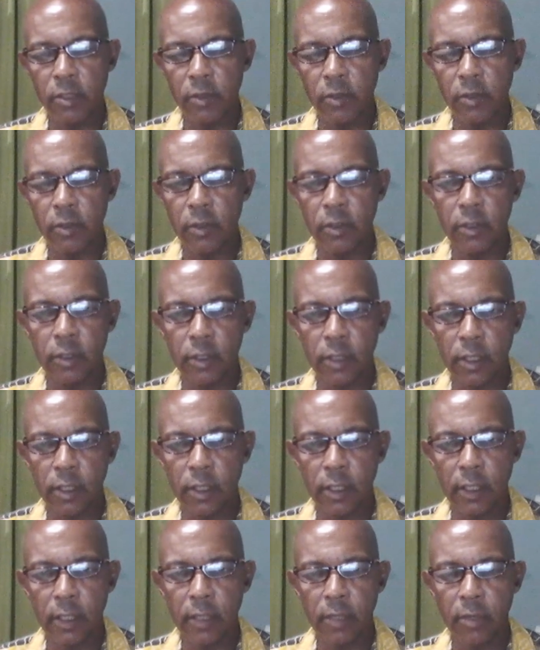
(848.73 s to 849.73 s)
so you're
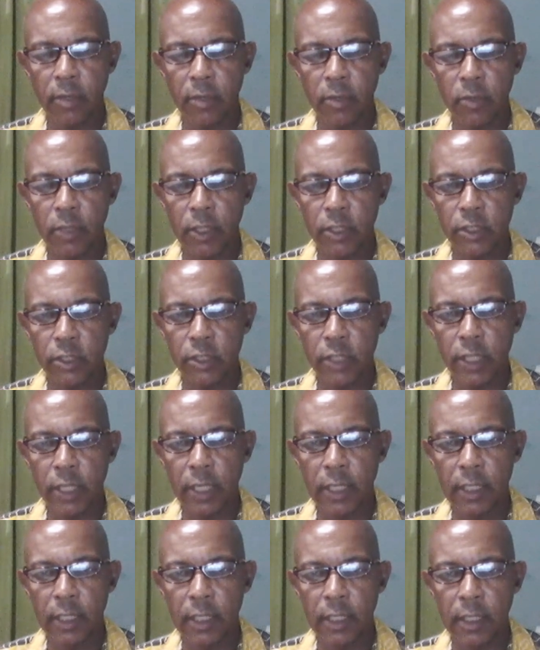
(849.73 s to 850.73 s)
talking about
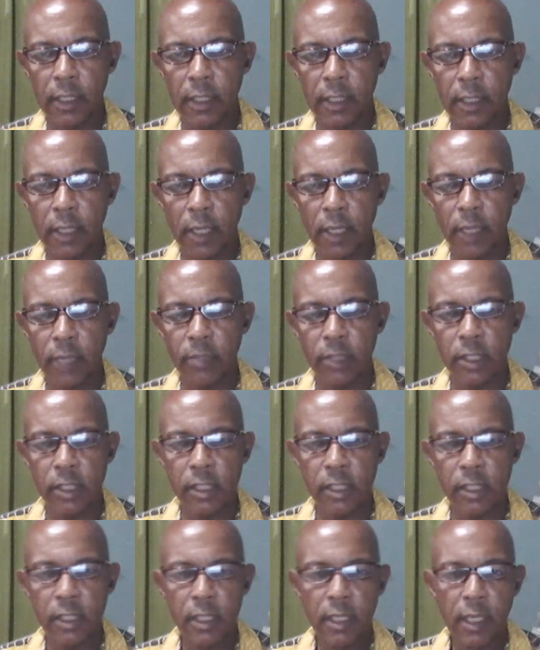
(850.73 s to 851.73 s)
180
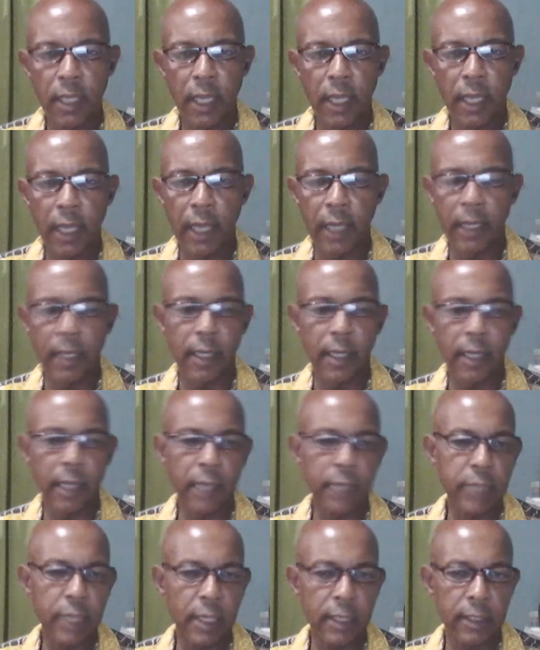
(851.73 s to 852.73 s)
kilometers and,
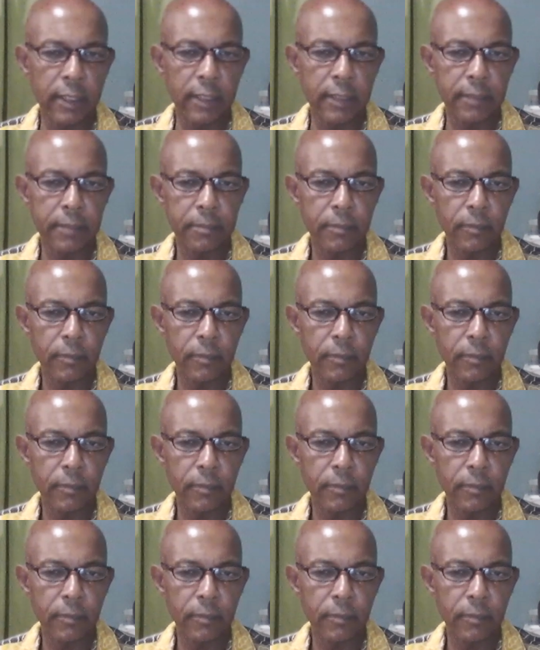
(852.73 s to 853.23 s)
and beyond.